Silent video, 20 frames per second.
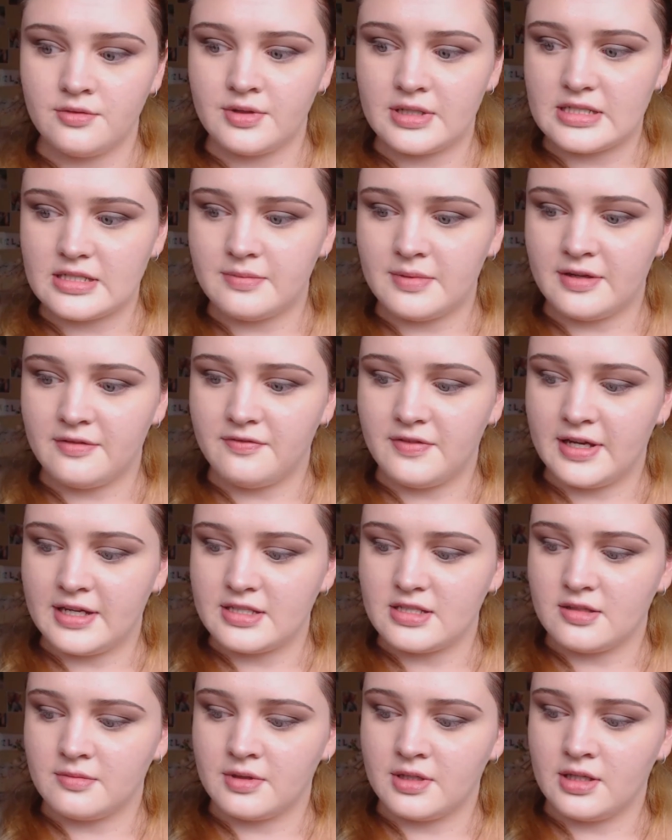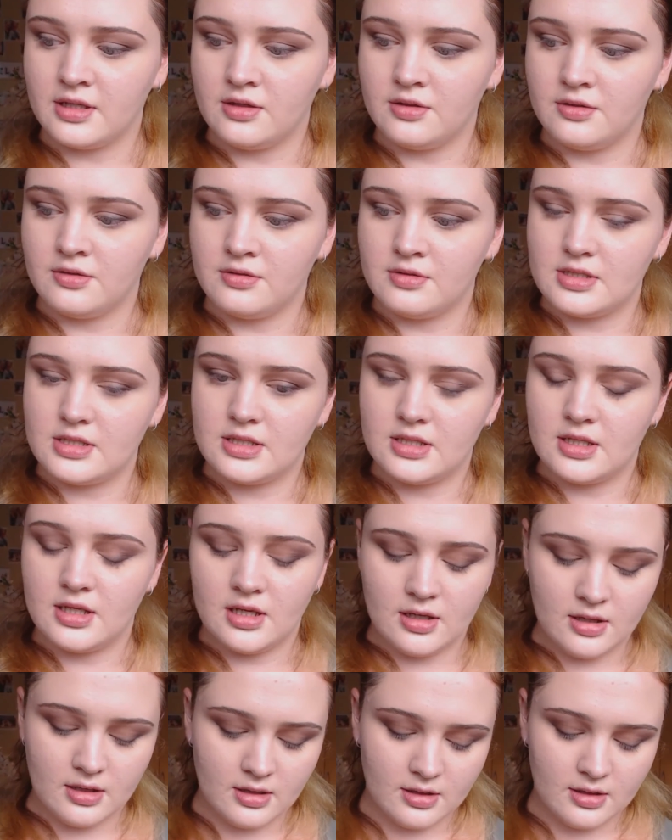set the rest of my face, I'm going to use